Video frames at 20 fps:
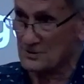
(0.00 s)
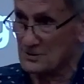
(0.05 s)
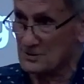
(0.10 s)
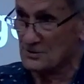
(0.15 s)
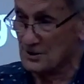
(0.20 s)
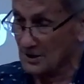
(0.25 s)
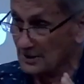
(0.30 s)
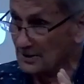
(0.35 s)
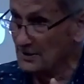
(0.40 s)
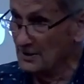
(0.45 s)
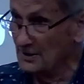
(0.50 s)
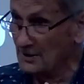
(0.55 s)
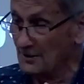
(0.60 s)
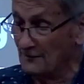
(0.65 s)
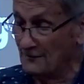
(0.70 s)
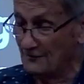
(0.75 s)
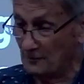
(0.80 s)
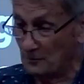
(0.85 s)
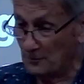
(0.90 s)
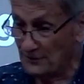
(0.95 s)
to
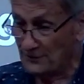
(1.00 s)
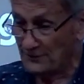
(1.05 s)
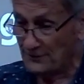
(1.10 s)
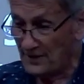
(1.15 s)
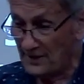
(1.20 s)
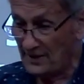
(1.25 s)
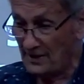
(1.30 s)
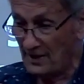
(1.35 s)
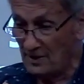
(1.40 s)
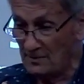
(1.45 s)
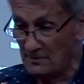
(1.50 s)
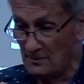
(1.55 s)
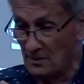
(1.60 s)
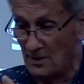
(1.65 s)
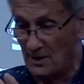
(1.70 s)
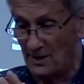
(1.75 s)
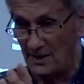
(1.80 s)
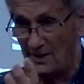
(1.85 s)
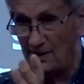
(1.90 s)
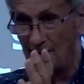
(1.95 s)
live with
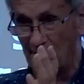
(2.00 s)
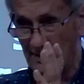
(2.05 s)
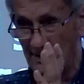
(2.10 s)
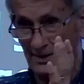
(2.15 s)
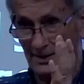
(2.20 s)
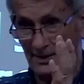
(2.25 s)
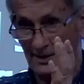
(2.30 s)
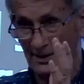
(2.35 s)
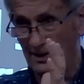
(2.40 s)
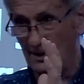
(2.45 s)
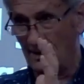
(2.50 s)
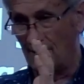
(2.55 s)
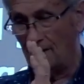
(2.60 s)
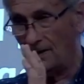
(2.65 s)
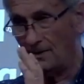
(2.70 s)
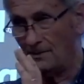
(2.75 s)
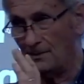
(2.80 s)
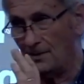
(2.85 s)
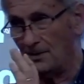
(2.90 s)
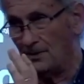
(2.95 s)
Naomi.
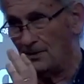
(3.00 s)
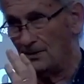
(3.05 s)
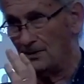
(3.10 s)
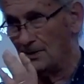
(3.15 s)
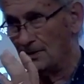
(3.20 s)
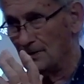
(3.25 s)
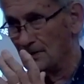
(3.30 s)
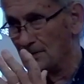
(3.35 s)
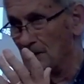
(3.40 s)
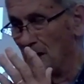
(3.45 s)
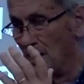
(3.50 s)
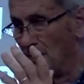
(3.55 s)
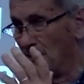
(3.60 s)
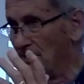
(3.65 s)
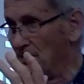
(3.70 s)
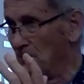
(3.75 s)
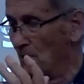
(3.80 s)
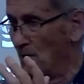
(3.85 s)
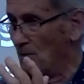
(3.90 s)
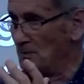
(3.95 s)

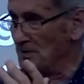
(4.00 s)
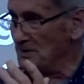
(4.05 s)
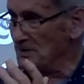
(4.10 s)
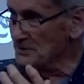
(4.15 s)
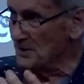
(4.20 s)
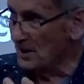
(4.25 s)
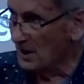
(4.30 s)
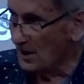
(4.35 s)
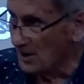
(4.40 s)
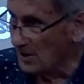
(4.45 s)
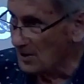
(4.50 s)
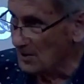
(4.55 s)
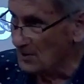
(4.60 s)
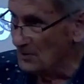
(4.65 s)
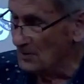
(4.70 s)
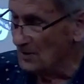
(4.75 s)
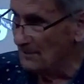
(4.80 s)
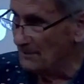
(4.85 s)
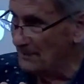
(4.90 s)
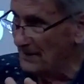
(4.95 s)
Knowing what we know
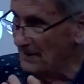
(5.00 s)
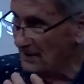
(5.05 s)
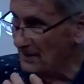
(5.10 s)
about